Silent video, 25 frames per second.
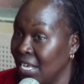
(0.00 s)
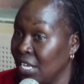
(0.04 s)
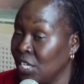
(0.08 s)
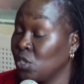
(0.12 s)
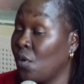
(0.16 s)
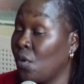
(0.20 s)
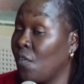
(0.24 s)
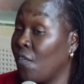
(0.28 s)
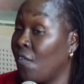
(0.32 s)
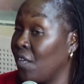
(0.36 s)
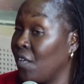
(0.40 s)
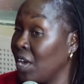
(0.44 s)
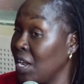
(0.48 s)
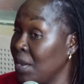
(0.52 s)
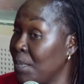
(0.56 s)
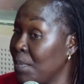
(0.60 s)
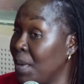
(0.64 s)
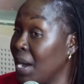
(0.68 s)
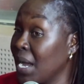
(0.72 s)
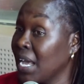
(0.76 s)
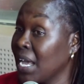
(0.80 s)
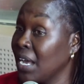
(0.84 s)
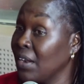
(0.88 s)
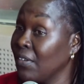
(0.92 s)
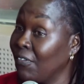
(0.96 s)
So
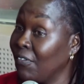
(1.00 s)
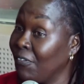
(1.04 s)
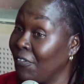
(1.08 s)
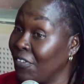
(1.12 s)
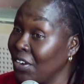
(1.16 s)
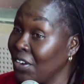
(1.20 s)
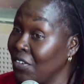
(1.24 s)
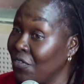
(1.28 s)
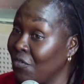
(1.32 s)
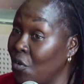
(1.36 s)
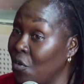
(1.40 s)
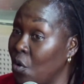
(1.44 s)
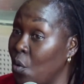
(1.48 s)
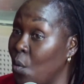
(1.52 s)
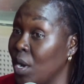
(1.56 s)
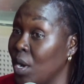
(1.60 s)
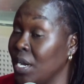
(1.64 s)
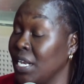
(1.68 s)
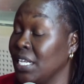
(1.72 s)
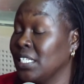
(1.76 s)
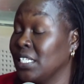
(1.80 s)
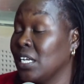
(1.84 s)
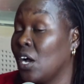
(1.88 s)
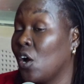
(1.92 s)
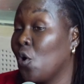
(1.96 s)
feedback and feed
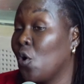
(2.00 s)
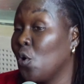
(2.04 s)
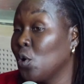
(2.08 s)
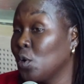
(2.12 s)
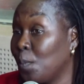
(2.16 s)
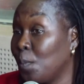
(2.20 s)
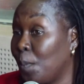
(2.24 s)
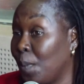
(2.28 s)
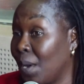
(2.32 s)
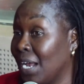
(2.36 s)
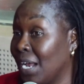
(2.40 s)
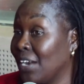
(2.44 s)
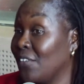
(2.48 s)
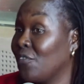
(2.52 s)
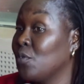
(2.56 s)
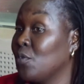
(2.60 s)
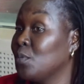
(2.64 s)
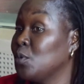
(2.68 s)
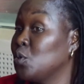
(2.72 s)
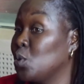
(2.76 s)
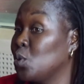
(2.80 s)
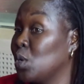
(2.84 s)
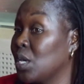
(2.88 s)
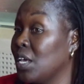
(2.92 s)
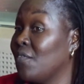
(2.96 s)
forward is a good platform
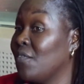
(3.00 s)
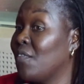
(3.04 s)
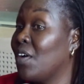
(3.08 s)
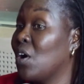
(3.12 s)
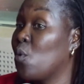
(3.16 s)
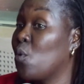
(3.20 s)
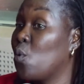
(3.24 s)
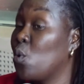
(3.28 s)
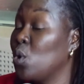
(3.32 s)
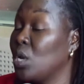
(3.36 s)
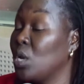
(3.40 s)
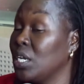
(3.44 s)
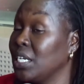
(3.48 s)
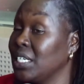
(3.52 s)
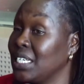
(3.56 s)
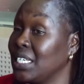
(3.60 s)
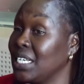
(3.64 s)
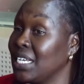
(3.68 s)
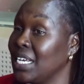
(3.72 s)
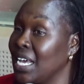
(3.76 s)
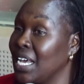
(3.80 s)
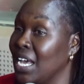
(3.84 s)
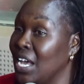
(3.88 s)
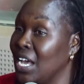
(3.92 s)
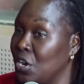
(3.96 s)
to give a
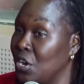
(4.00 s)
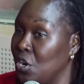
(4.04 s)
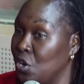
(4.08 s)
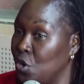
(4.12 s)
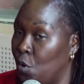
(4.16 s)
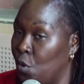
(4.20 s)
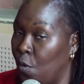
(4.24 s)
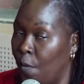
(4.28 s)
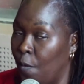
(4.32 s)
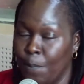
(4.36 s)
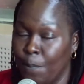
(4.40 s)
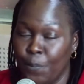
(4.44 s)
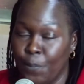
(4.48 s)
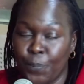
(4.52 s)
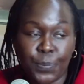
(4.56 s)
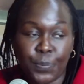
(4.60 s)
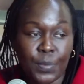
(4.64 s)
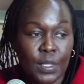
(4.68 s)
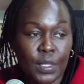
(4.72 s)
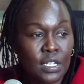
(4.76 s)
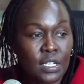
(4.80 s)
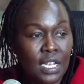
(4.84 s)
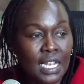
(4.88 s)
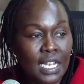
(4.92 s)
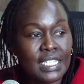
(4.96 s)
quality. No. no.
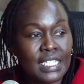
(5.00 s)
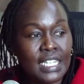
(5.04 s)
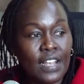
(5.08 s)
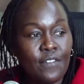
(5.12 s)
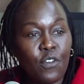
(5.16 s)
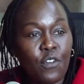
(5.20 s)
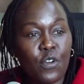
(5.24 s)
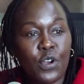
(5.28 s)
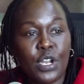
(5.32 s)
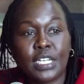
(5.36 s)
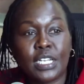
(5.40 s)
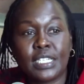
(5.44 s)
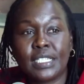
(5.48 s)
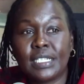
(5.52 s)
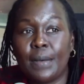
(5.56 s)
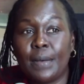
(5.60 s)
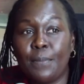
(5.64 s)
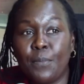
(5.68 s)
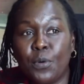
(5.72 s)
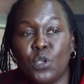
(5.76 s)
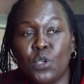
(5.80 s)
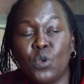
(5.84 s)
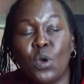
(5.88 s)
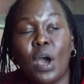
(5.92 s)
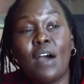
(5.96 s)
Mm. So let's say, for
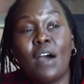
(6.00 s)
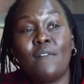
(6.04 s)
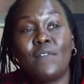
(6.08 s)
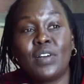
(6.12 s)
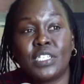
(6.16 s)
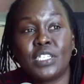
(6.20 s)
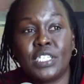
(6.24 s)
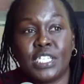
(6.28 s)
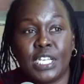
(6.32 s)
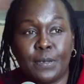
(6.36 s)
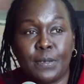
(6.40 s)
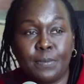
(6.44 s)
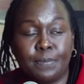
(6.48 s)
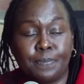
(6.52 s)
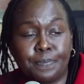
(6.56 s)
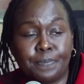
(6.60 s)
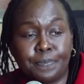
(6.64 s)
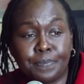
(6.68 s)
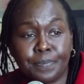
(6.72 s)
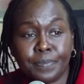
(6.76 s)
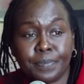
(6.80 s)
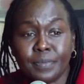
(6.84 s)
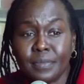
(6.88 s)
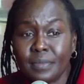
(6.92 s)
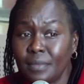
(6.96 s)
example, you have a team,
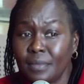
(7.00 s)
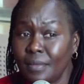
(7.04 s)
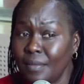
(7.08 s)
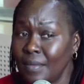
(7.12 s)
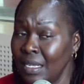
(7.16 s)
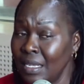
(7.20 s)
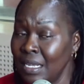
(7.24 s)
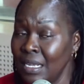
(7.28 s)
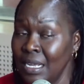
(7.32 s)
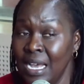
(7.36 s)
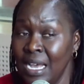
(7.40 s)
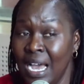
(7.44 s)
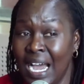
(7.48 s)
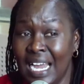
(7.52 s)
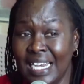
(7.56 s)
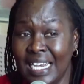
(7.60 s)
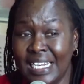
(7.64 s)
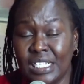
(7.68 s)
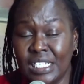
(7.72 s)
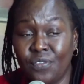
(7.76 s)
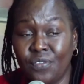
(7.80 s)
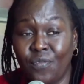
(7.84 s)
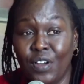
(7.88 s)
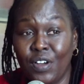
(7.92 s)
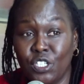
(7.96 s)
a
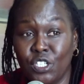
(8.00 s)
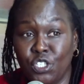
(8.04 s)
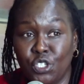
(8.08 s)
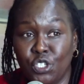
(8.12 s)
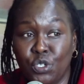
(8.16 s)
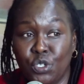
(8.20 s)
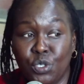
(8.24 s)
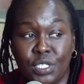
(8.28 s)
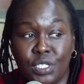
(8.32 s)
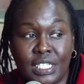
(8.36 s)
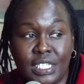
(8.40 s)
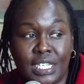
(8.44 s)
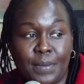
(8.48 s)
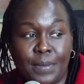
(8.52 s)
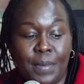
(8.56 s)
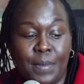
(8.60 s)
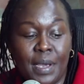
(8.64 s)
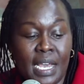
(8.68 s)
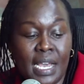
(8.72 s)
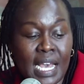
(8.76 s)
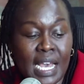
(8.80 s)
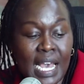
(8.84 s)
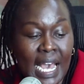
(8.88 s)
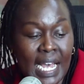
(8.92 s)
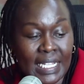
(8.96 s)
dysfunctional team,
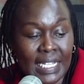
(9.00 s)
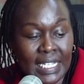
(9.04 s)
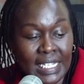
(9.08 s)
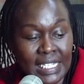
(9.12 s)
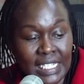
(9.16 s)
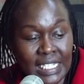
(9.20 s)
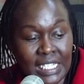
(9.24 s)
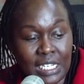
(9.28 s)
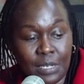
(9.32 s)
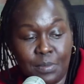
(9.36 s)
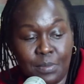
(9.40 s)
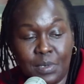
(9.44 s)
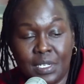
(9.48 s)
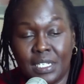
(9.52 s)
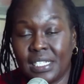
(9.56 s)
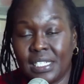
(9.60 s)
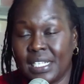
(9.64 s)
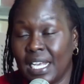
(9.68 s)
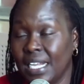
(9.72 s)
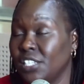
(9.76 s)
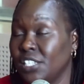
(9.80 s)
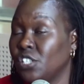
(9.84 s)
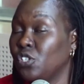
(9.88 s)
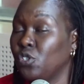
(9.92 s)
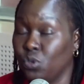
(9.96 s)
and this team
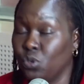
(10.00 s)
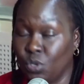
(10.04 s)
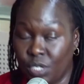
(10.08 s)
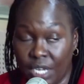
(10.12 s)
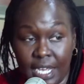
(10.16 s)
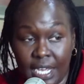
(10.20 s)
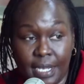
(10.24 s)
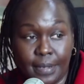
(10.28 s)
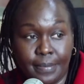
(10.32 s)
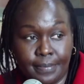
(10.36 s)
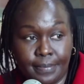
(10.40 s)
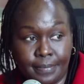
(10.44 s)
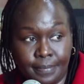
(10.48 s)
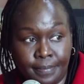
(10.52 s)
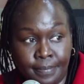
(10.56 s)
decides today